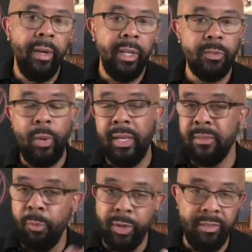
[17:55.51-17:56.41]
as well as
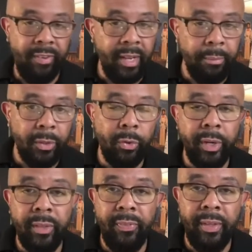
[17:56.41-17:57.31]
more
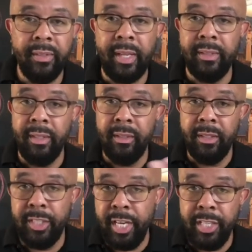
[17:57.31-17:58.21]
development-oriented things like the
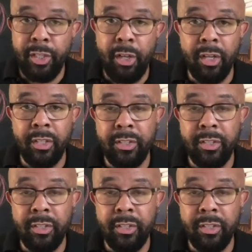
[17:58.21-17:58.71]
change logs.